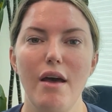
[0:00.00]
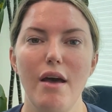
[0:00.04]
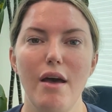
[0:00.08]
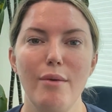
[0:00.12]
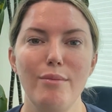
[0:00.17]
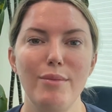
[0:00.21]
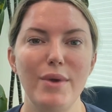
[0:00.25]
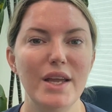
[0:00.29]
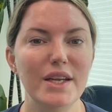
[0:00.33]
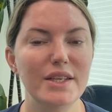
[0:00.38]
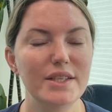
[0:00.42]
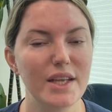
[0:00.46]

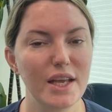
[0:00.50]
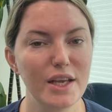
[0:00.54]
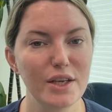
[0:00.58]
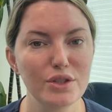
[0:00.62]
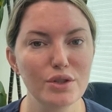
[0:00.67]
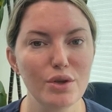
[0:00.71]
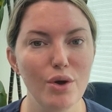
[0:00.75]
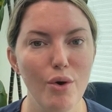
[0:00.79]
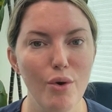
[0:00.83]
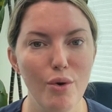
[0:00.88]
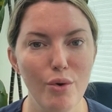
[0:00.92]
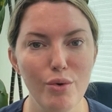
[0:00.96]
It takes
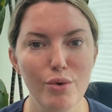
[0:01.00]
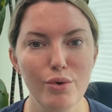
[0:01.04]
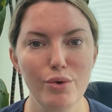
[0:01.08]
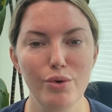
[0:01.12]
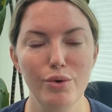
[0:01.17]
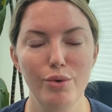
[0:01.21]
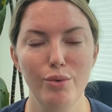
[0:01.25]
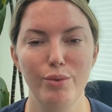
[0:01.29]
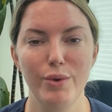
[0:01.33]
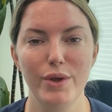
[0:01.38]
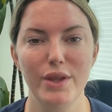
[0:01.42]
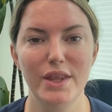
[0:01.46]

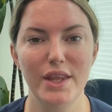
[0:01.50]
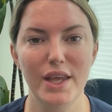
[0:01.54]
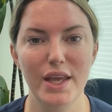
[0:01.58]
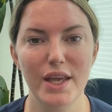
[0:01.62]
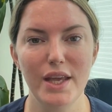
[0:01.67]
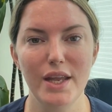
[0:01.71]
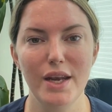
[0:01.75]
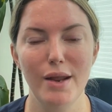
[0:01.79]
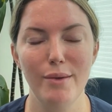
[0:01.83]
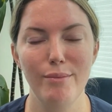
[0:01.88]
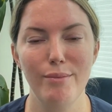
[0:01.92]
hold within a